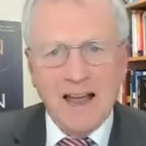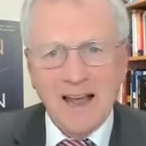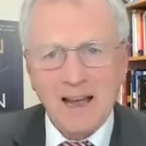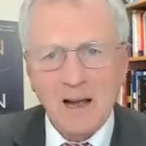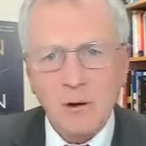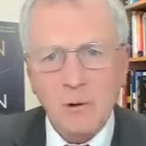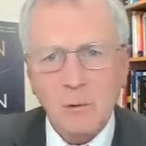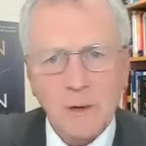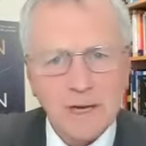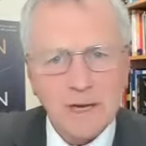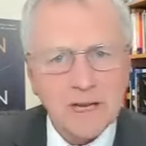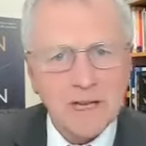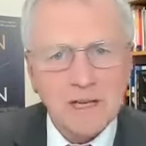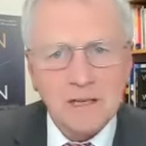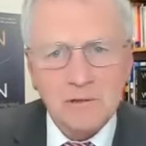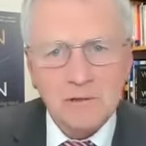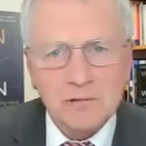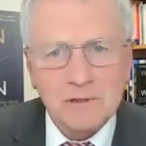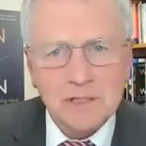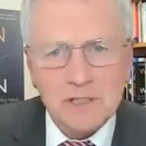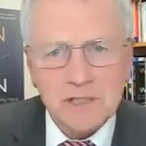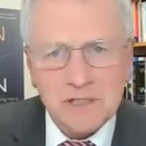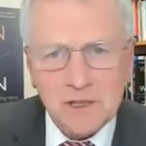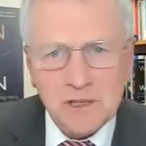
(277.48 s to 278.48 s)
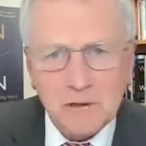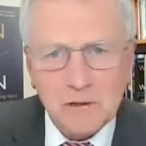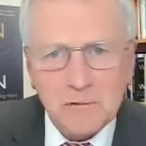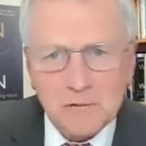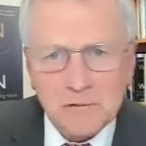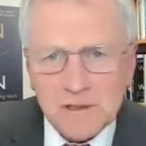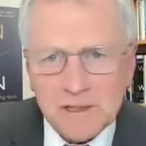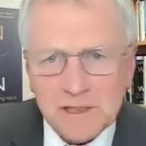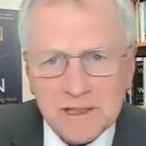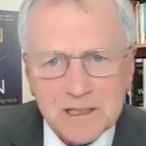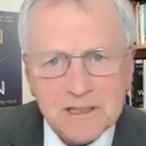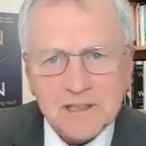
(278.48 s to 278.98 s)
How are we going to
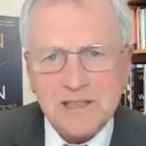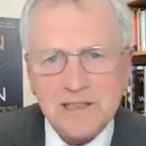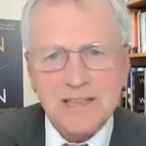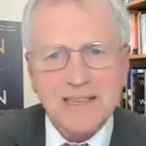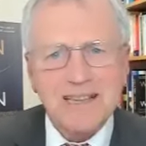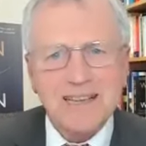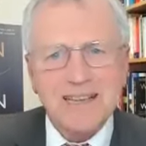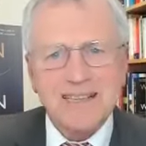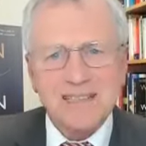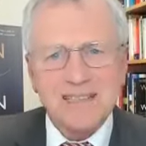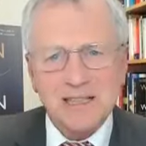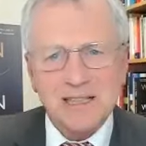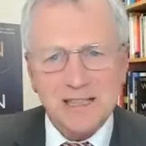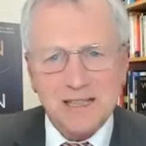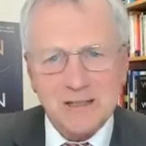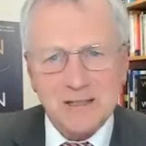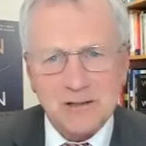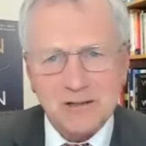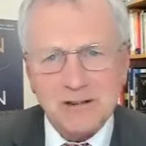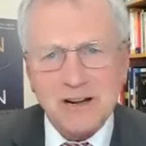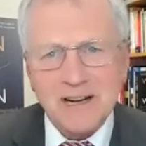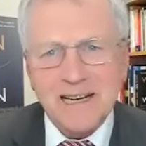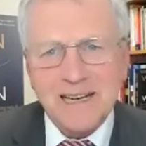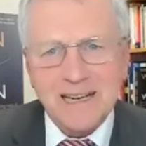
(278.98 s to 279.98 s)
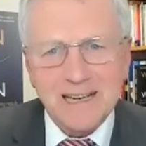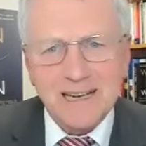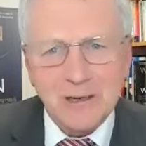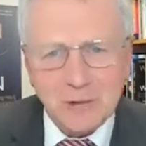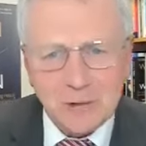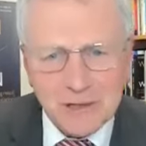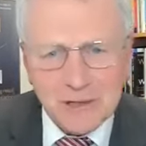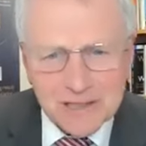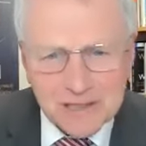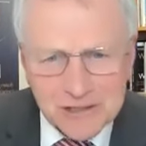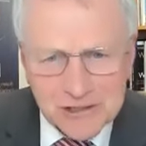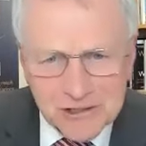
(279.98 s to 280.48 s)
resolve this is a great
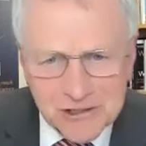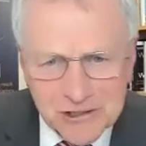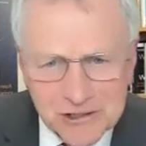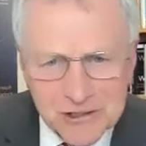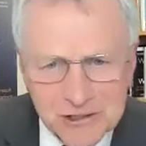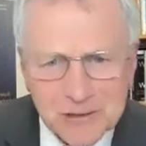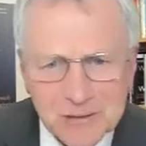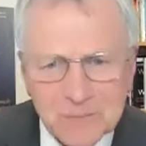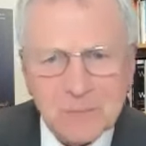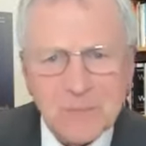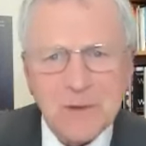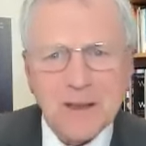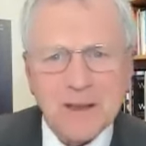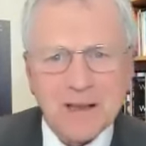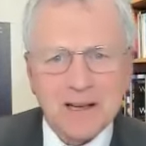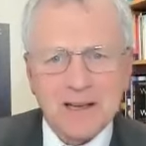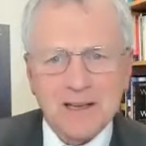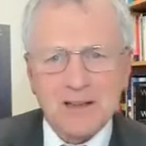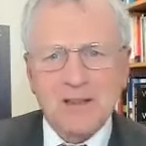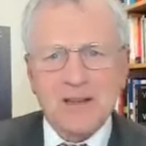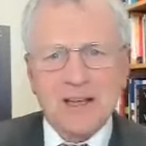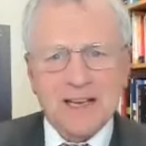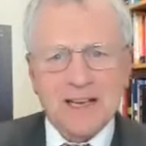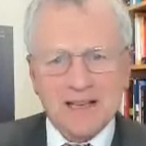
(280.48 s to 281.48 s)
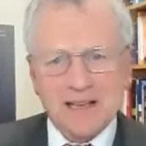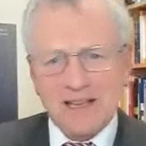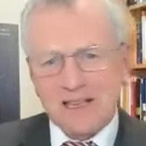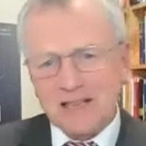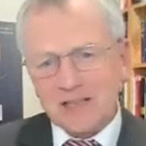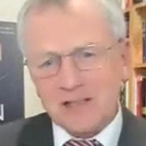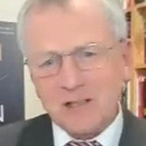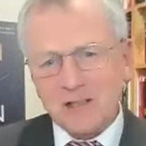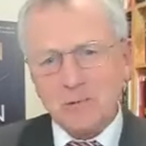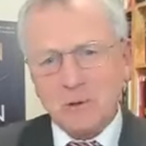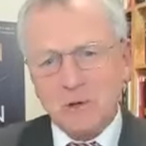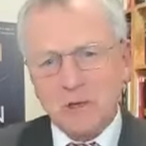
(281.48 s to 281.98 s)
question. And then
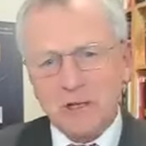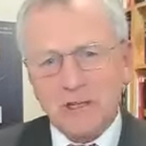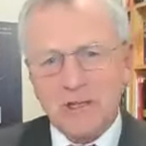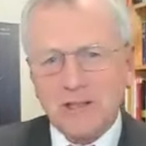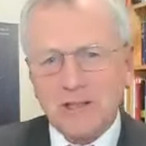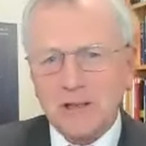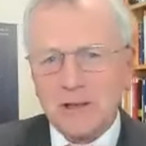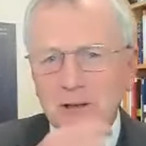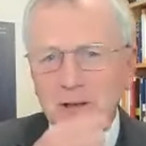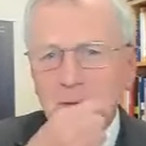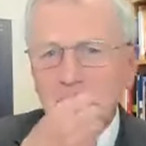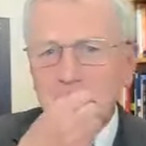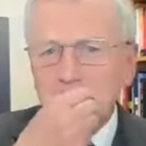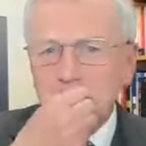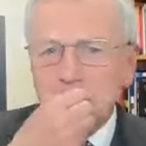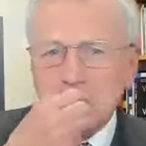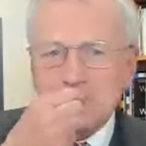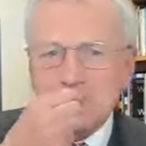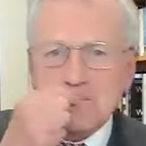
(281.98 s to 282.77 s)
this is what you do.